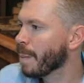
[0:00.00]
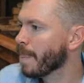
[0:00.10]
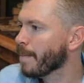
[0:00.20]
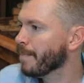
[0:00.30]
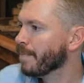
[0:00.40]

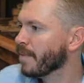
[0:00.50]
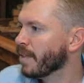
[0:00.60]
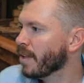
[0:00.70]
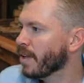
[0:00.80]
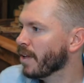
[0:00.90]

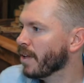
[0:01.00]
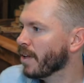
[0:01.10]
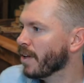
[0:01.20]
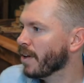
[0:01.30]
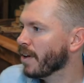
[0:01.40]

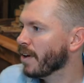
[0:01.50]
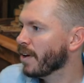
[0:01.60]
No one is speaking in this clip.